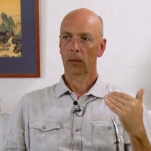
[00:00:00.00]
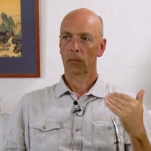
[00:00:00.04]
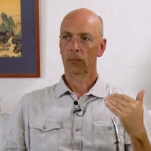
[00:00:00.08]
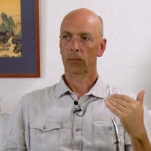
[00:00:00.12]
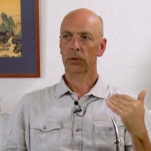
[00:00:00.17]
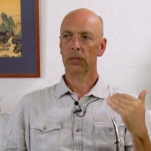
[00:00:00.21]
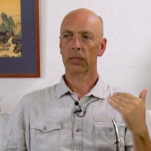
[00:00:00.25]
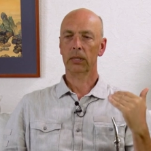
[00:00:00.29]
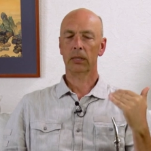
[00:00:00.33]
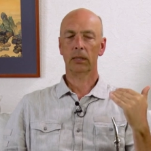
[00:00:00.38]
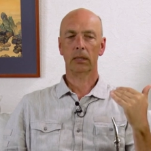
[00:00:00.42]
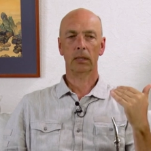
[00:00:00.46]

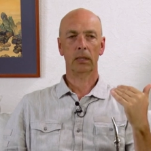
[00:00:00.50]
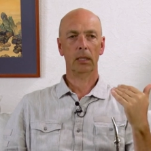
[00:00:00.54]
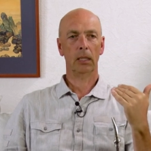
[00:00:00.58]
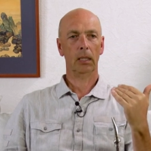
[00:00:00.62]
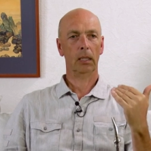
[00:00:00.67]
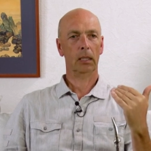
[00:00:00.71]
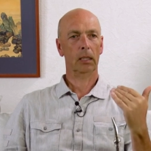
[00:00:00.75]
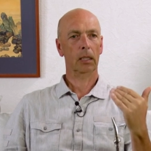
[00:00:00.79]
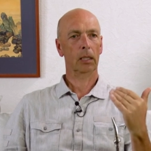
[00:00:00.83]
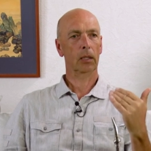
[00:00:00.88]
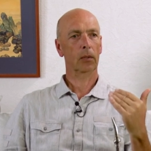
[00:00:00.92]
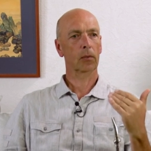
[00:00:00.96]

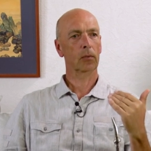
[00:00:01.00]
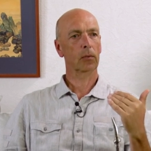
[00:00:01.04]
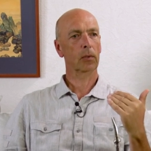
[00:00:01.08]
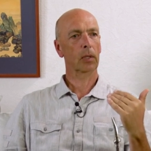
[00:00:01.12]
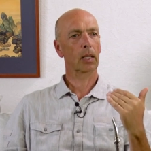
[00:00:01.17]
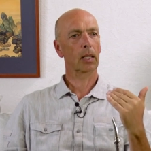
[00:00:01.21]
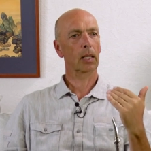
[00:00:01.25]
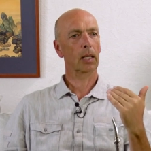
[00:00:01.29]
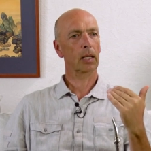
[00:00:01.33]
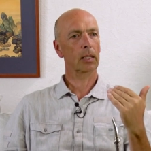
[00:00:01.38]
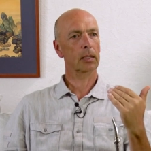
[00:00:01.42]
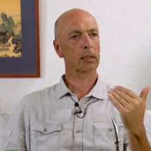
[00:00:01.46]
preceding
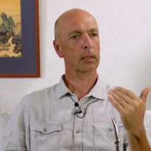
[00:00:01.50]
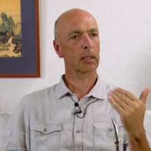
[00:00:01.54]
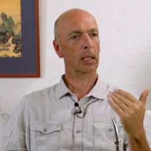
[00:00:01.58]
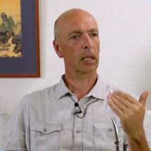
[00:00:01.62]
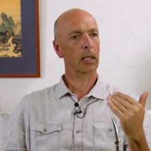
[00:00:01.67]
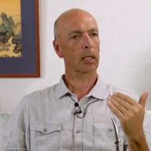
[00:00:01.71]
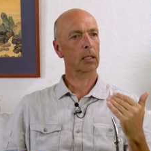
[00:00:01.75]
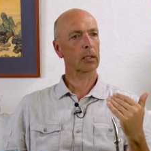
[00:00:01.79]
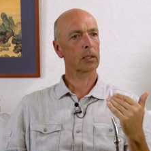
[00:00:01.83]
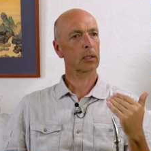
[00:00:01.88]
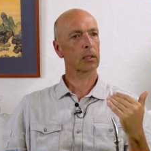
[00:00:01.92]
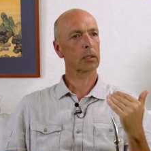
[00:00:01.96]

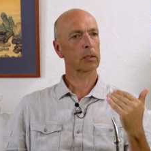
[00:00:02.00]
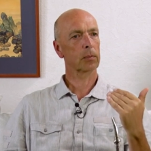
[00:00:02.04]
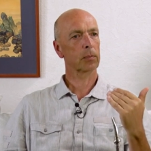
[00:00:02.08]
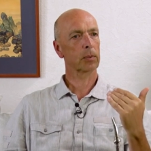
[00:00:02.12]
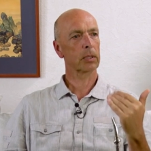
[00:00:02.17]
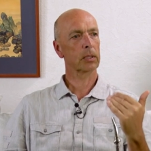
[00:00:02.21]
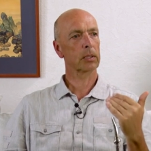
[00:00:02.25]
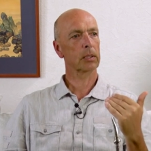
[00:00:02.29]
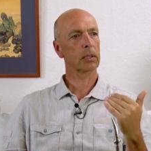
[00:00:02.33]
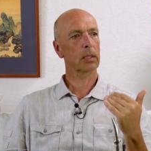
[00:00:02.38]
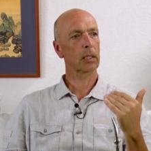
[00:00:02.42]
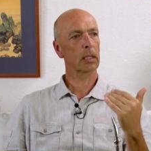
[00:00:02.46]
realizations,
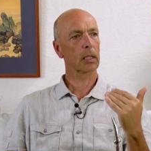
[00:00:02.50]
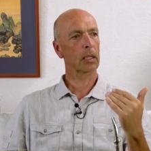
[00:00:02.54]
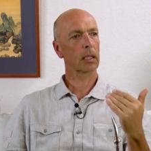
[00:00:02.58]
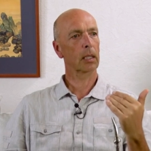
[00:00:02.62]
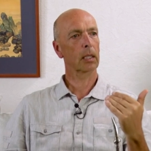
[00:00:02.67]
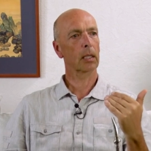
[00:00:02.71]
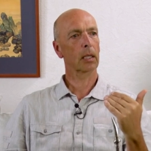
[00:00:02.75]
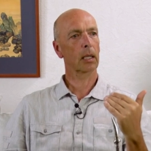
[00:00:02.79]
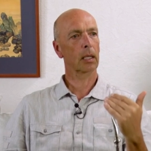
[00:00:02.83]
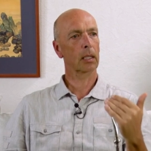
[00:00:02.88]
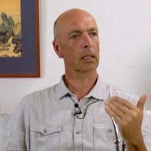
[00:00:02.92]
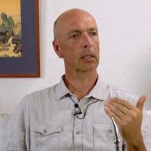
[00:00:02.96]

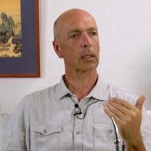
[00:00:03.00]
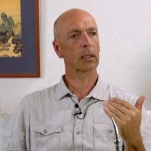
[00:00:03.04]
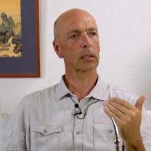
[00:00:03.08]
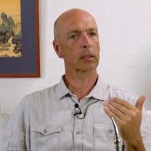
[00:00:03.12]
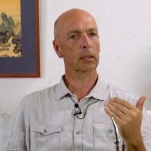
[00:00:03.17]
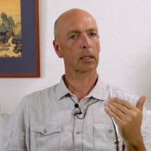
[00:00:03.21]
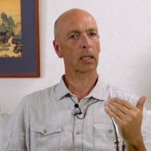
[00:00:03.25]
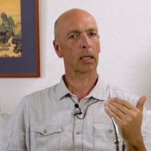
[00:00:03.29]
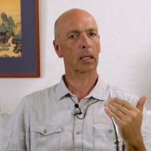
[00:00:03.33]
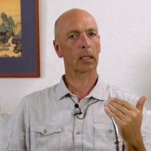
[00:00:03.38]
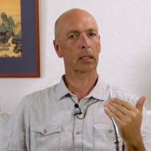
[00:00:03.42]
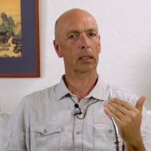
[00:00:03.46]
preceding
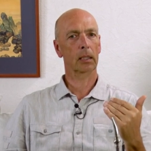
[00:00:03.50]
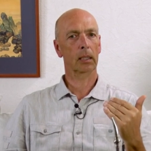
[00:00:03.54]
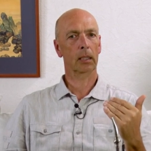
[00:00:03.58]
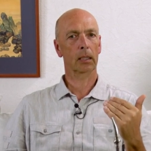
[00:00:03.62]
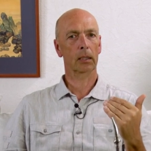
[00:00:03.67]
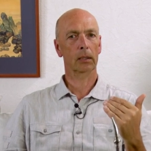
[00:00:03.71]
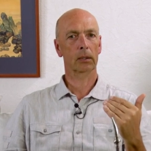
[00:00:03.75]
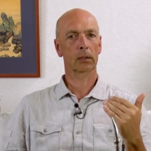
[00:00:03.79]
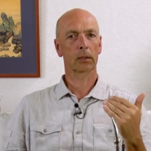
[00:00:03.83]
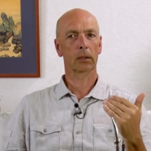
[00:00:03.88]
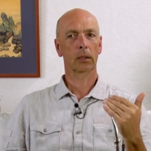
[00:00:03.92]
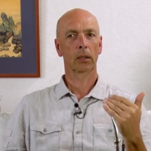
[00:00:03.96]

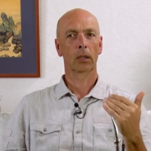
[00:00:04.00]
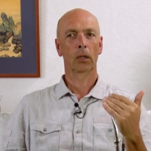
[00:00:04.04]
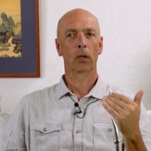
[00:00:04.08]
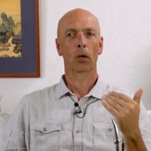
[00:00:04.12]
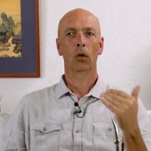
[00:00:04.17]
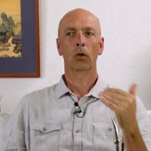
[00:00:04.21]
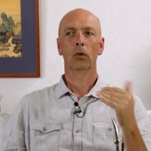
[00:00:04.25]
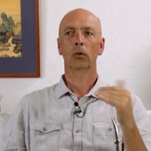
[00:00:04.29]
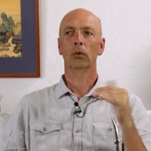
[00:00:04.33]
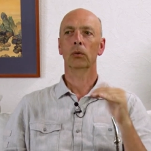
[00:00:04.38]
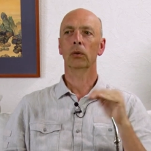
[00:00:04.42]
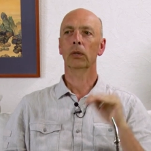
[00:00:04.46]
understandings
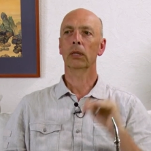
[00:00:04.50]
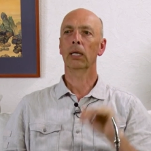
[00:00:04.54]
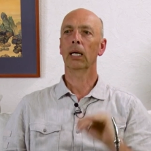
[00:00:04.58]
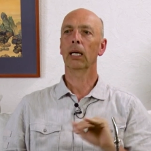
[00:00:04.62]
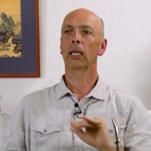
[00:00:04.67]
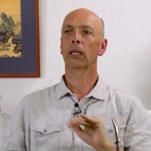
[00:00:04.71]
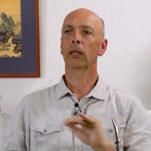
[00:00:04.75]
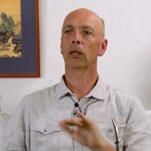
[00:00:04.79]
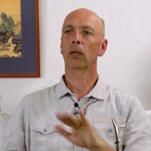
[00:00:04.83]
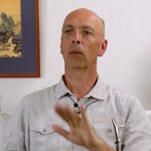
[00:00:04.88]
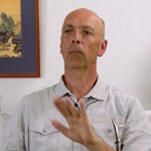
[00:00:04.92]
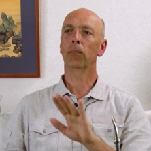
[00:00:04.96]
to
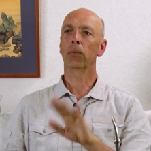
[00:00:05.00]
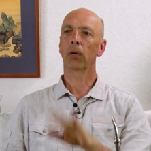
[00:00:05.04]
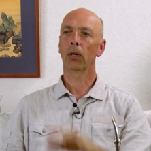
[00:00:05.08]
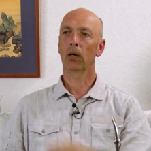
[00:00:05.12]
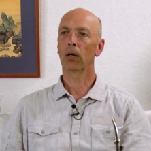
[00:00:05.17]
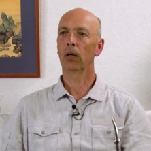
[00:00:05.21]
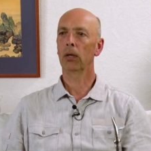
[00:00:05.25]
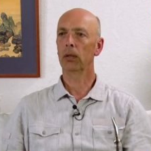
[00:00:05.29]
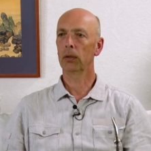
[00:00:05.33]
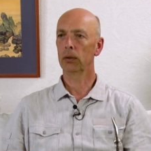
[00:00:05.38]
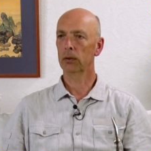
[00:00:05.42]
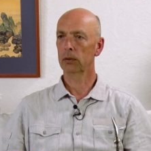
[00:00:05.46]
get the
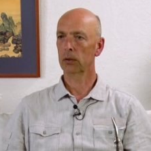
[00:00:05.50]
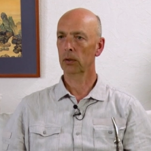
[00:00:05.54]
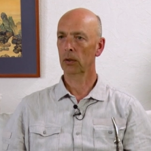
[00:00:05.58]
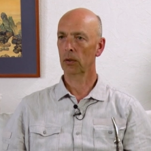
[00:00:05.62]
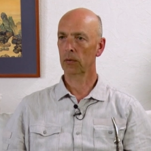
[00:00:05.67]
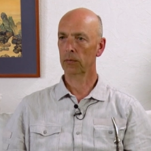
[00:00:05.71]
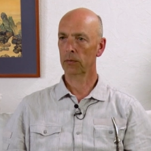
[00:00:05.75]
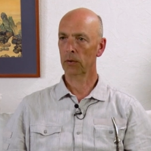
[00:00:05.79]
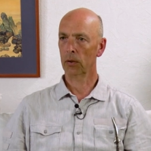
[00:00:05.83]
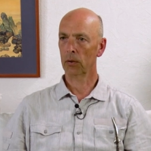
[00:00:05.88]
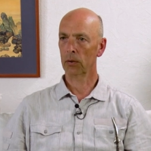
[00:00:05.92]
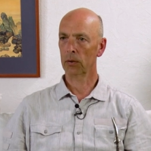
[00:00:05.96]
point
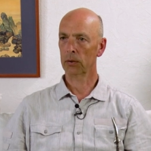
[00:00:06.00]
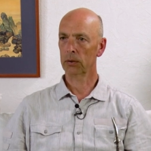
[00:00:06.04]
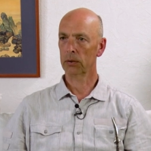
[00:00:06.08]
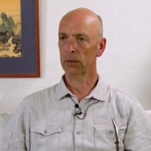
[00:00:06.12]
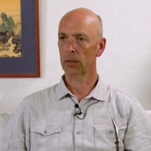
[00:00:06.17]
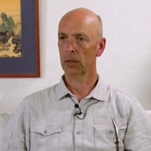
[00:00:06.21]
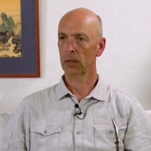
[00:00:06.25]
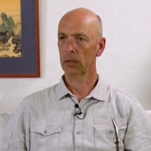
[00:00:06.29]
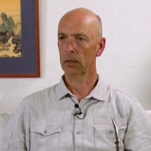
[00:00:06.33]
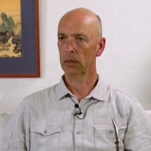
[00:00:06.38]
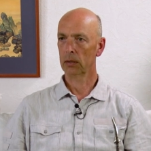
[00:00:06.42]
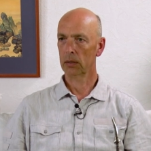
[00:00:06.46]
of those
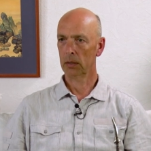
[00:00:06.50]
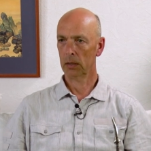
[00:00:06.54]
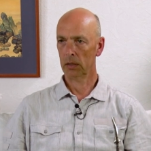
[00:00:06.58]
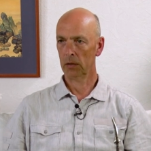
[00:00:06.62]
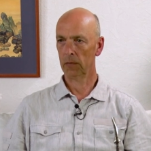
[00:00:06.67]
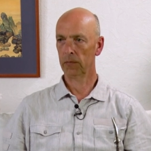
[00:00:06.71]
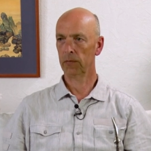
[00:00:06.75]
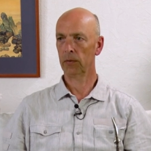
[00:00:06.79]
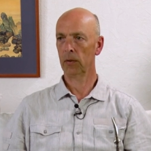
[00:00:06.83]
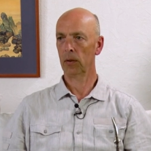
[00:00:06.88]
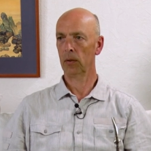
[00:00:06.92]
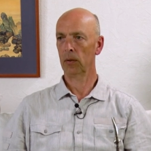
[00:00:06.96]

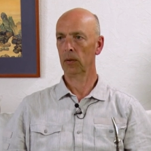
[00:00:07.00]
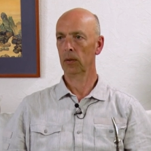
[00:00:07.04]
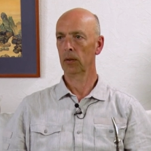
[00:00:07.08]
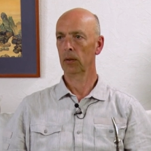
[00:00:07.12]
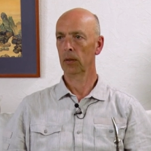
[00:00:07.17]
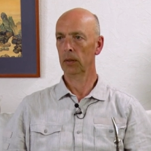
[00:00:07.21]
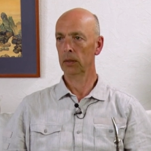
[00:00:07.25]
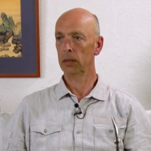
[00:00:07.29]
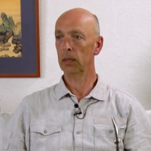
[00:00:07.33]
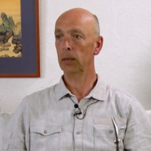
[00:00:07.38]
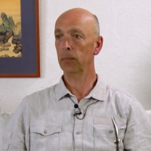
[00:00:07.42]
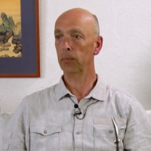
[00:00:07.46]
deeper
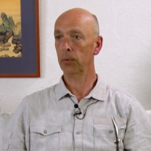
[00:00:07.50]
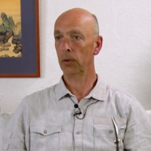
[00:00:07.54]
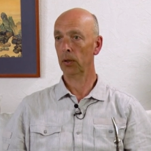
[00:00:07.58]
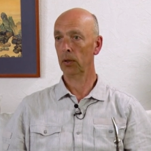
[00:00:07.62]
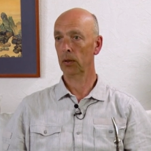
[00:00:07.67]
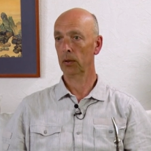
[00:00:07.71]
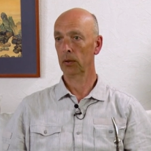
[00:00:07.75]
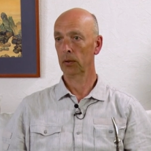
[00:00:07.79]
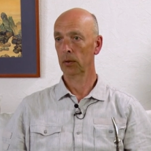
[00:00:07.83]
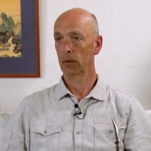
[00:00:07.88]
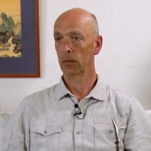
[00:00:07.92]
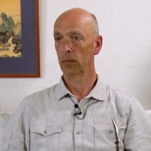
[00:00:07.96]

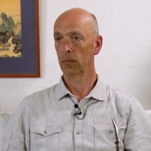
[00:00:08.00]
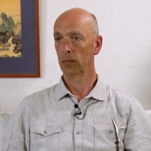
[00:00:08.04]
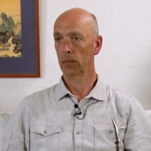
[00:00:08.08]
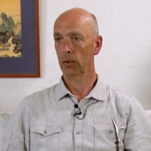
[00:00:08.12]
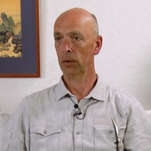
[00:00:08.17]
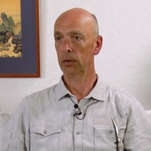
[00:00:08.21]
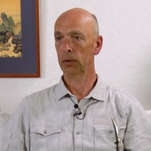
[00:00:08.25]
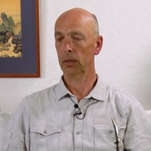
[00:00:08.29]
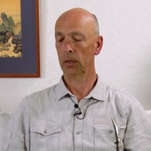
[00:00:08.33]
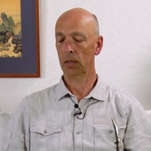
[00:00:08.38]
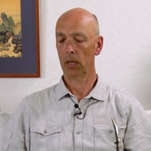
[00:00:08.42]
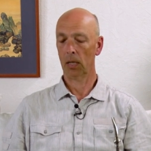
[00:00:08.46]

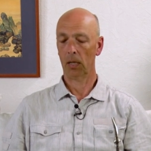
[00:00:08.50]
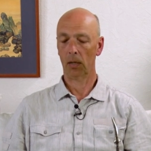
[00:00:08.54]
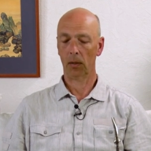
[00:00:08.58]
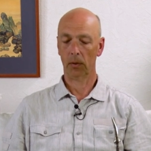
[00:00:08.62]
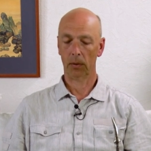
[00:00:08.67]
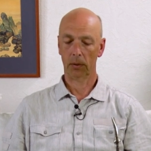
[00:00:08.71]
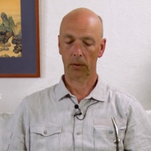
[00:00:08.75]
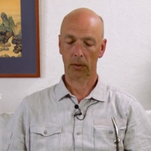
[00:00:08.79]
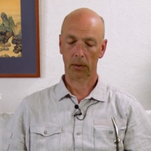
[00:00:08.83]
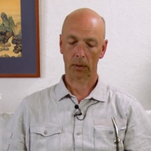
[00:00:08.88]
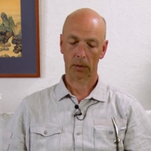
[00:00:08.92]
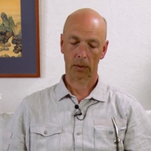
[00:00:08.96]
pointing
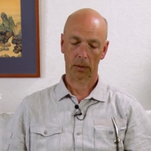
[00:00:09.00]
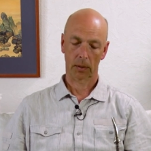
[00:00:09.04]
out